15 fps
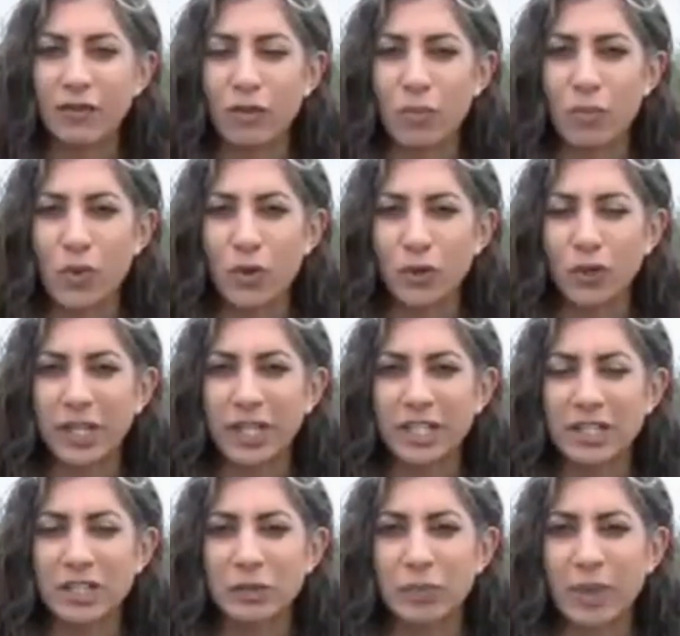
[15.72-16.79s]
of the border
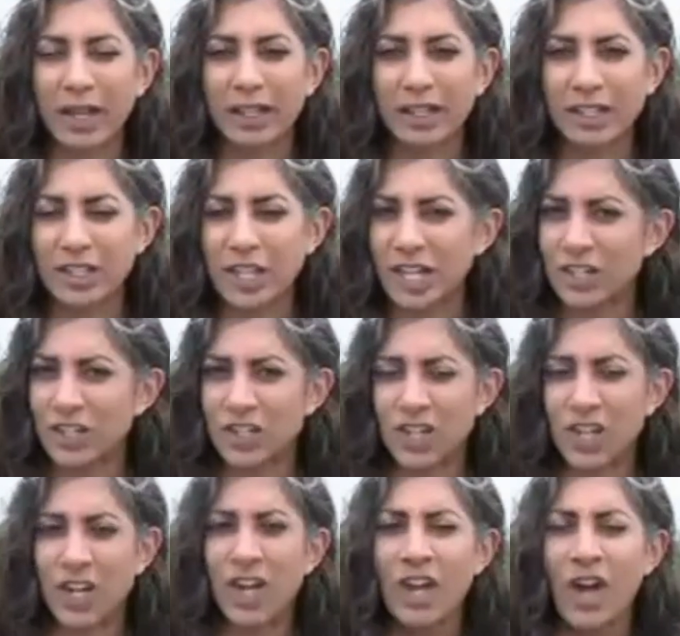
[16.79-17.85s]
into Bangladesh.
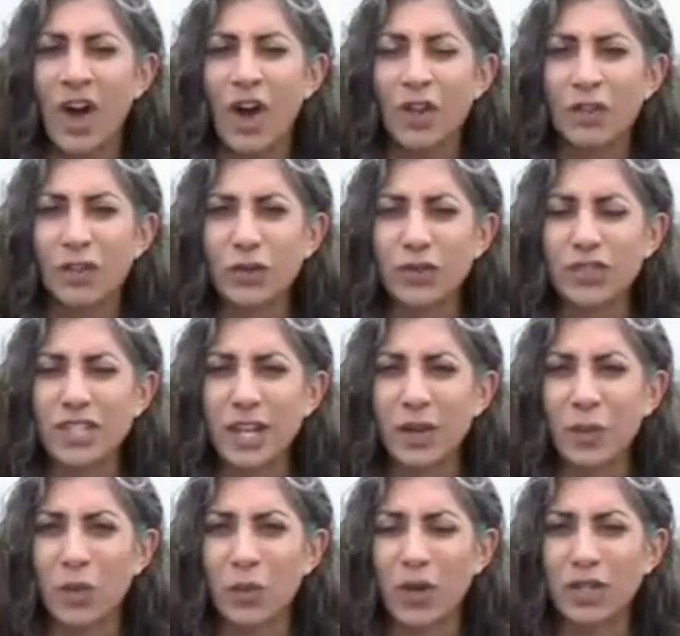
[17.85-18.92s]
Uh, on Thursday,
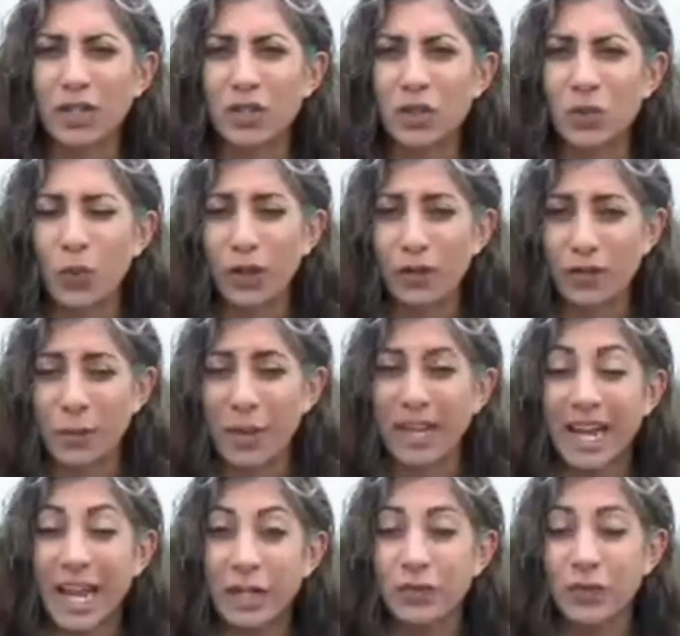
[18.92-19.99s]
we went to one of the
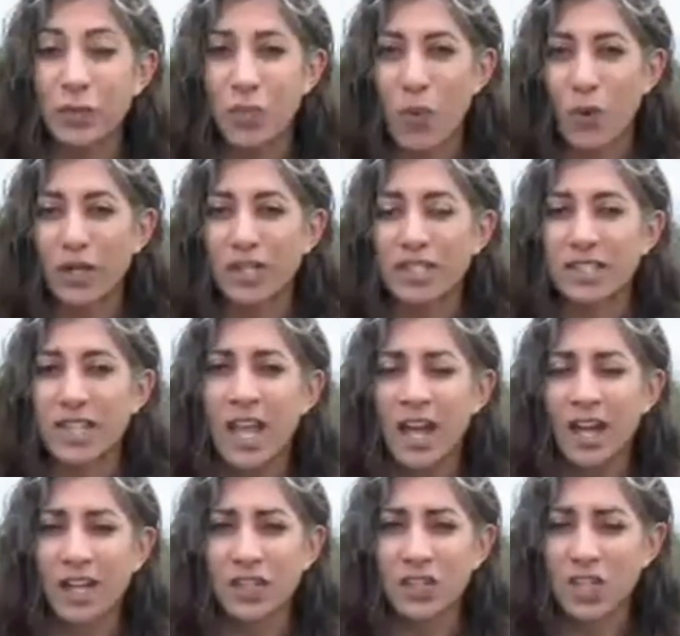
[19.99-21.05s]
main entry points,
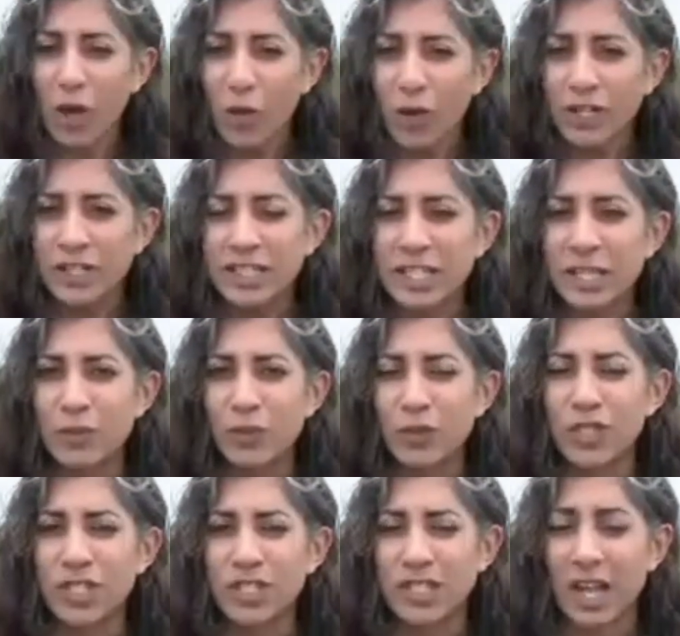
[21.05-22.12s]
uh, Deep,
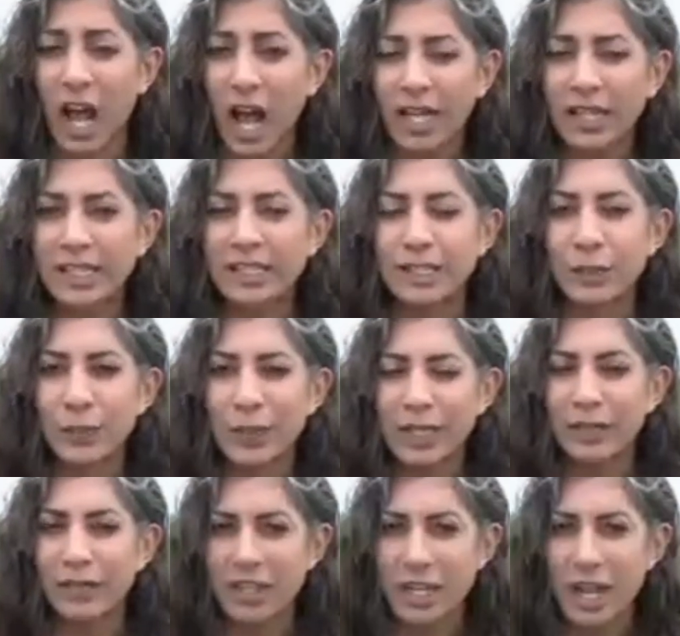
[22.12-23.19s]
which is an island in the
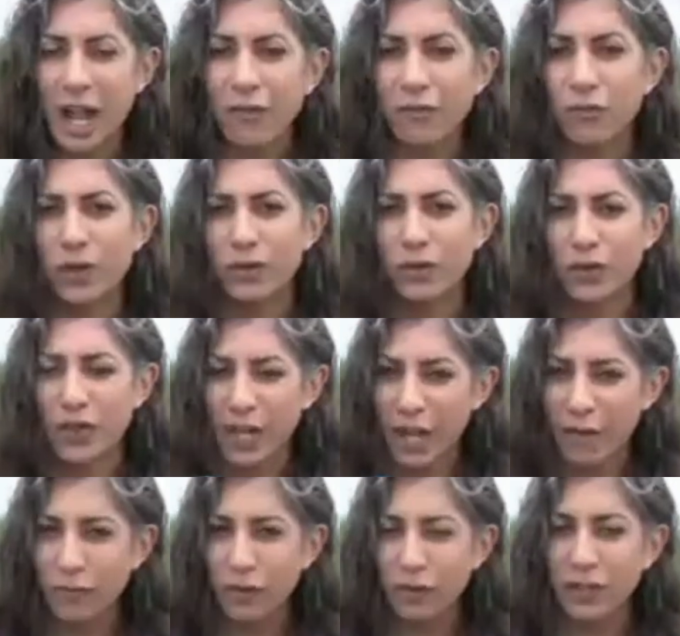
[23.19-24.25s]
middle of the Naf River, the
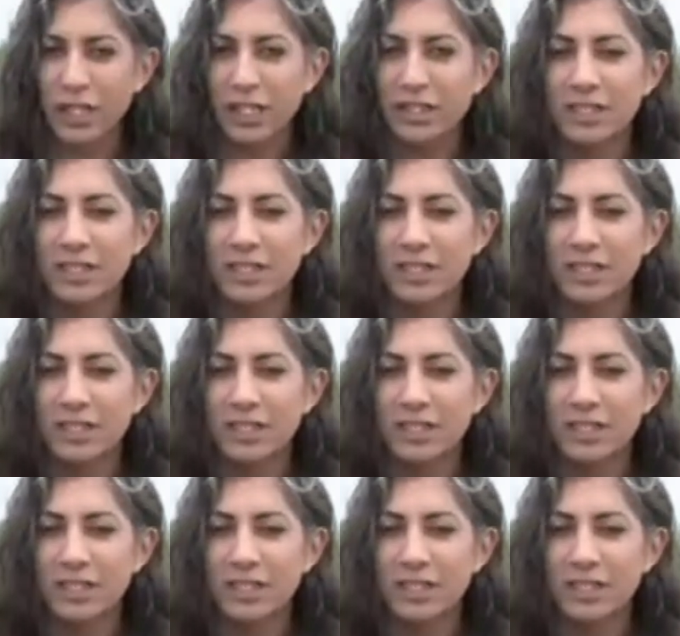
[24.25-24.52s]
Naf River that